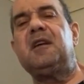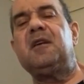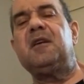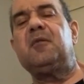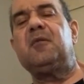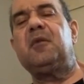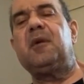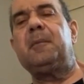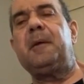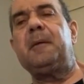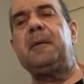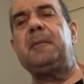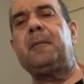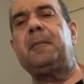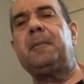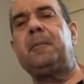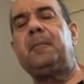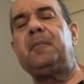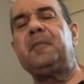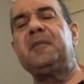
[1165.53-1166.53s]
when
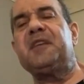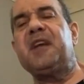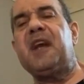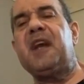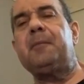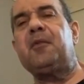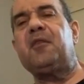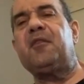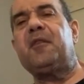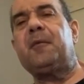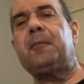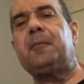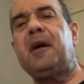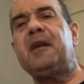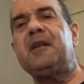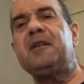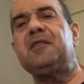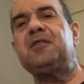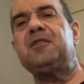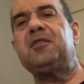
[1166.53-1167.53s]
people taper off
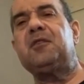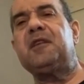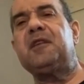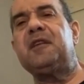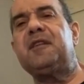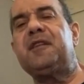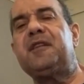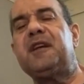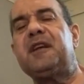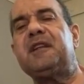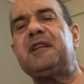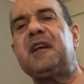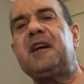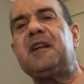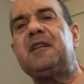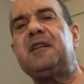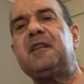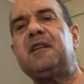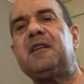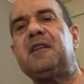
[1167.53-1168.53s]
prednisone, they think
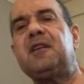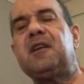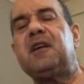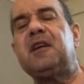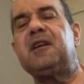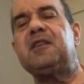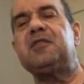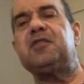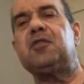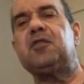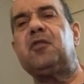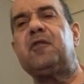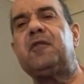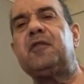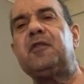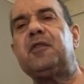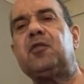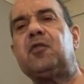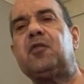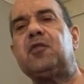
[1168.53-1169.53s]
that it's over
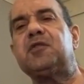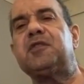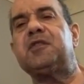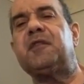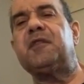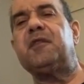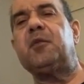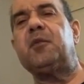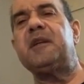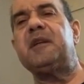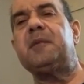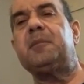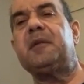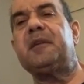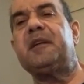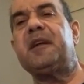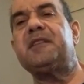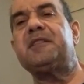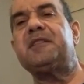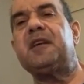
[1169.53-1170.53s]
the course of a week, but
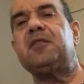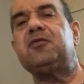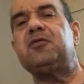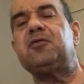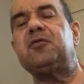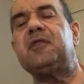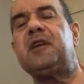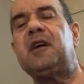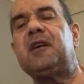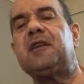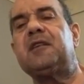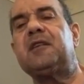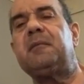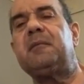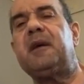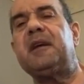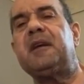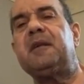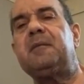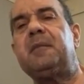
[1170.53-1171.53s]
that's not true, Doctor
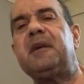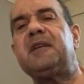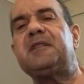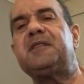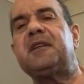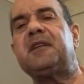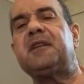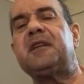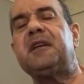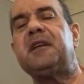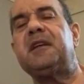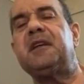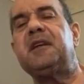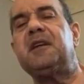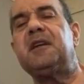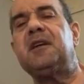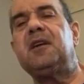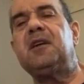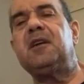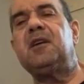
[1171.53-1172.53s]
Megan. Basically,
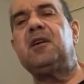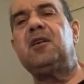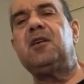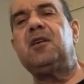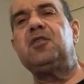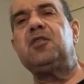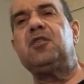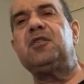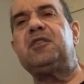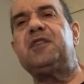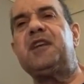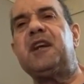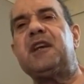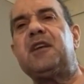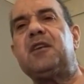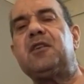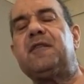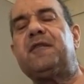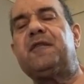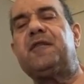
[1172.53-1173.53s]
you're
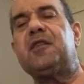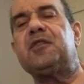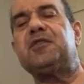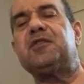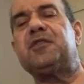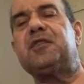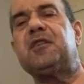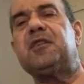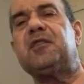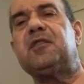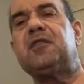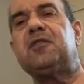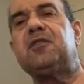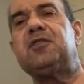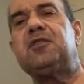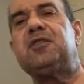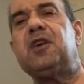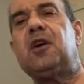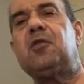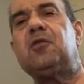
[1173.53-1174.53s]
taking your first
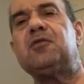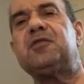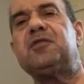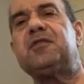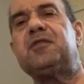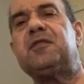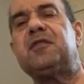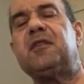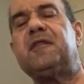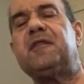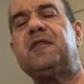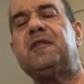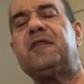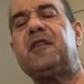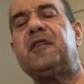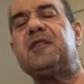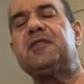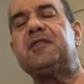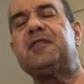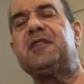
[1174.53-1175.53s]
dose the
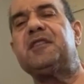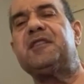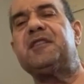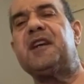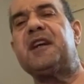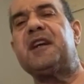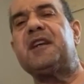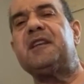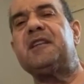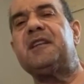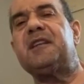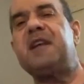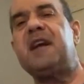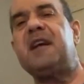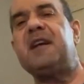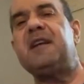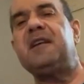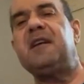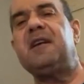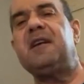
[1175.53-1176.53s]
first and second day,